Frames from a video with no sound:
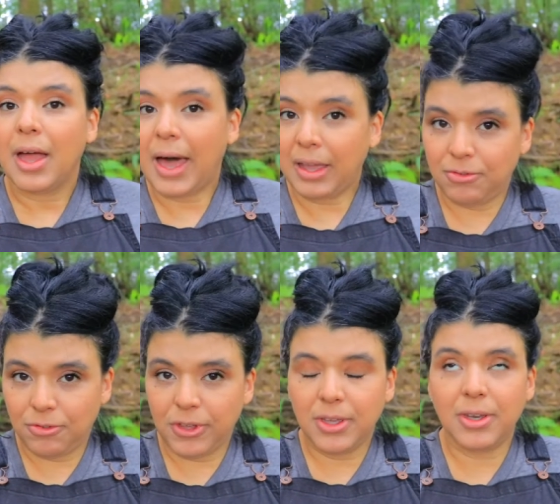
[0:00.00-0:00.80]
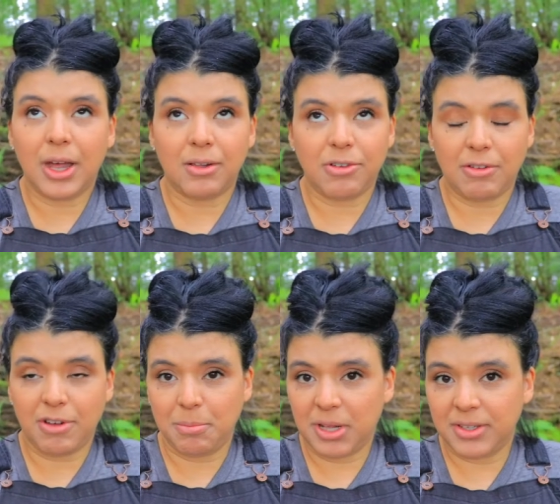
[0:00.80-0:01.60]
I feed
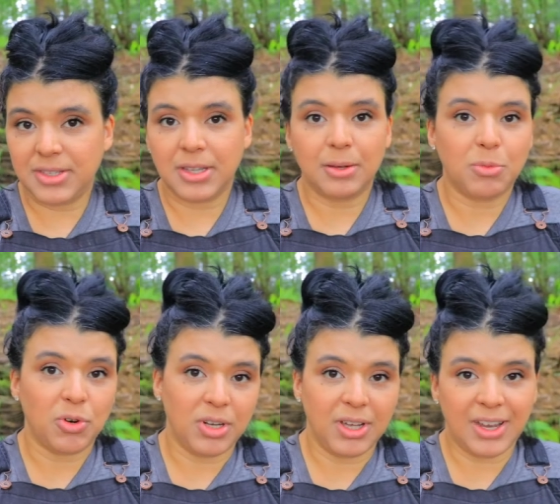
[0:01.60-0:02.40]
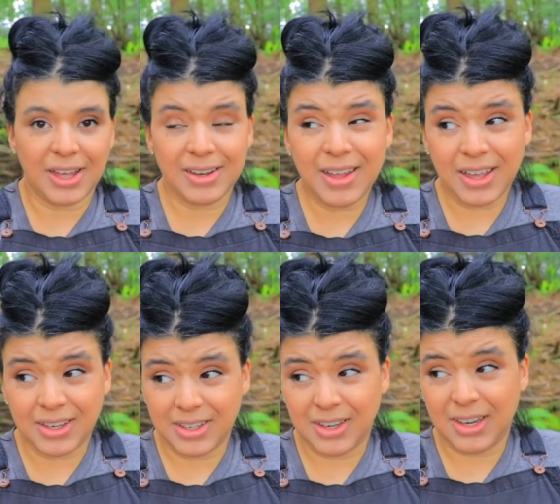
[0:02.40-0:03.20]
alfalfa pellets in the morning and at
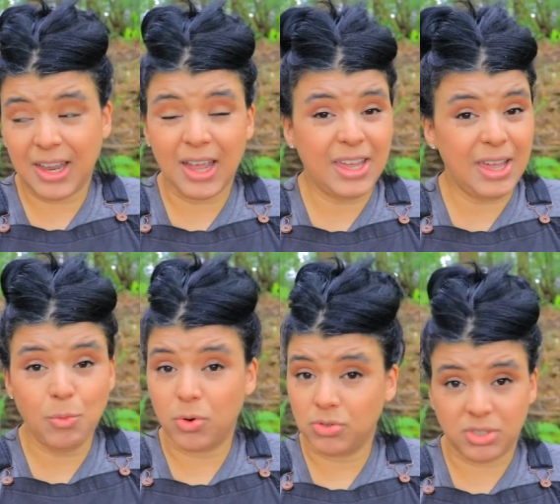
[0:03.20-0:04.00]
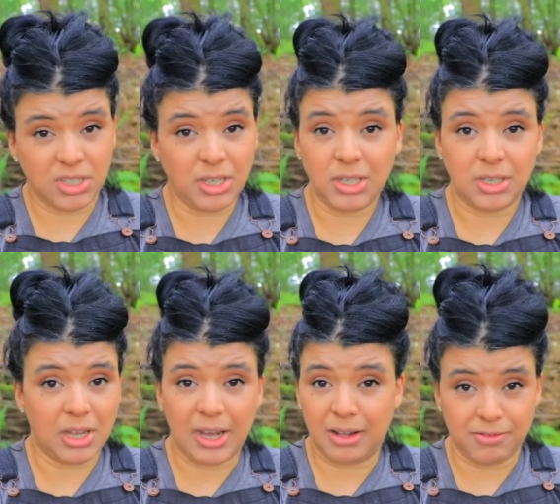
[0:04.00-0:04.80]
night he won't eat
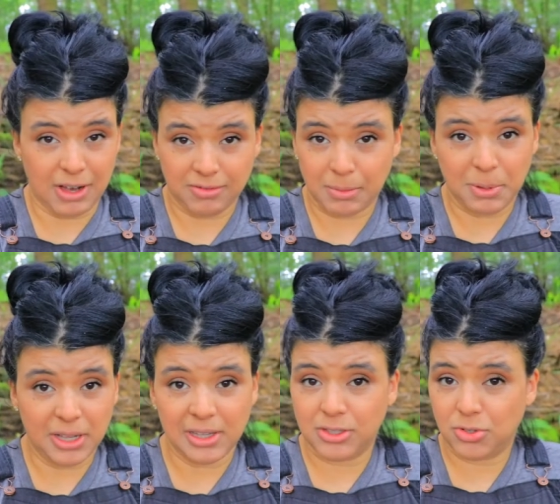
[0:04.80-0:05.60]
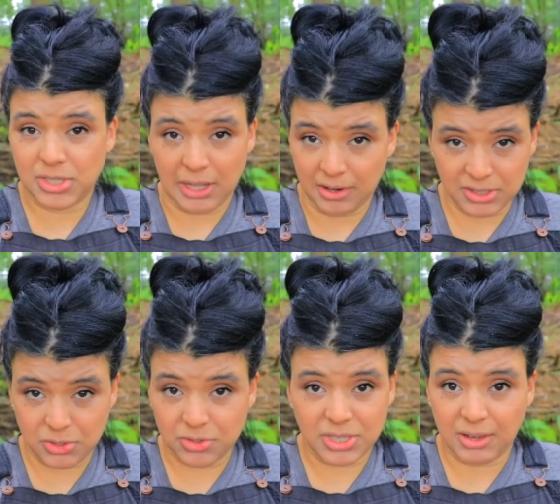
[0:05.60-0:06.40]
an alfalfa pellet to,
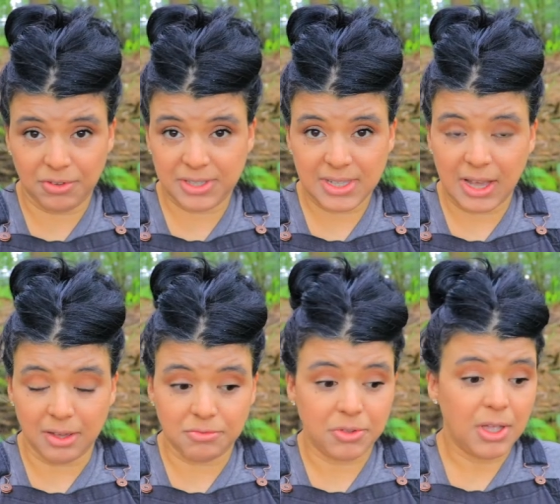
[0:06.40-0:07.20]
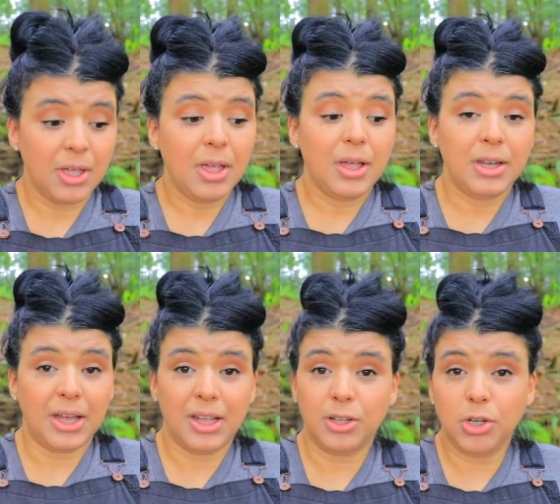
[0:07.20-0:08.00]
to save his life. Now
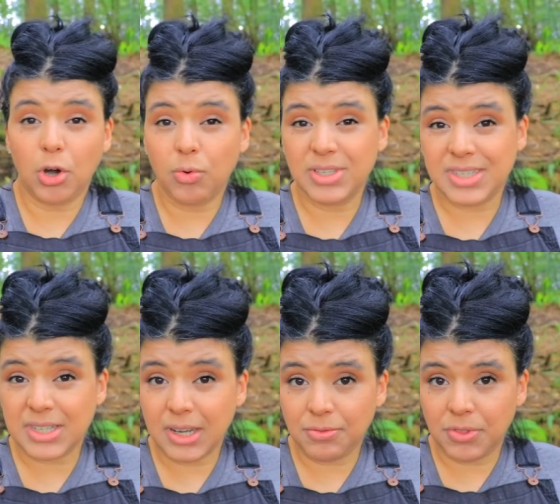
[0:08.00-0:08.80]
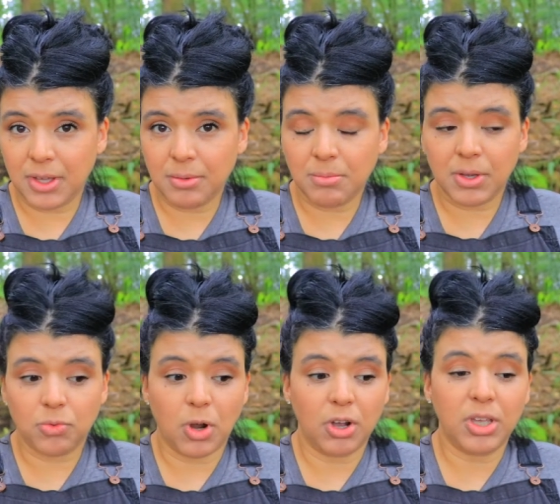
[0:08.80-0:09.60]
he'll go and sniff them.
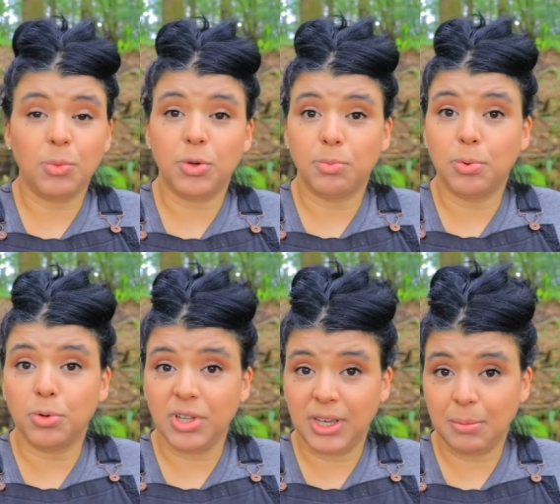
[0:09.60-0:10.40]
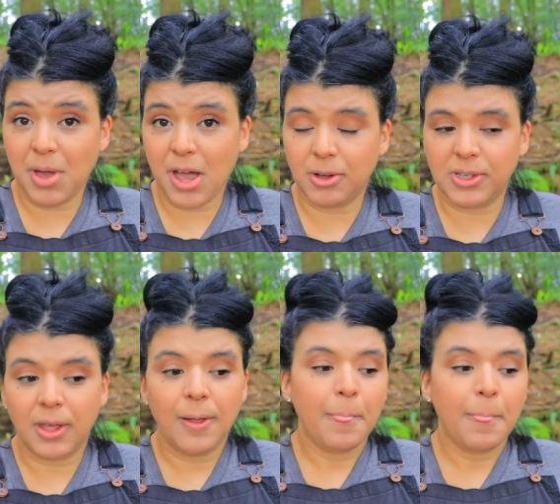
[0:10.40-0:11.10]
Rocky would bully him out.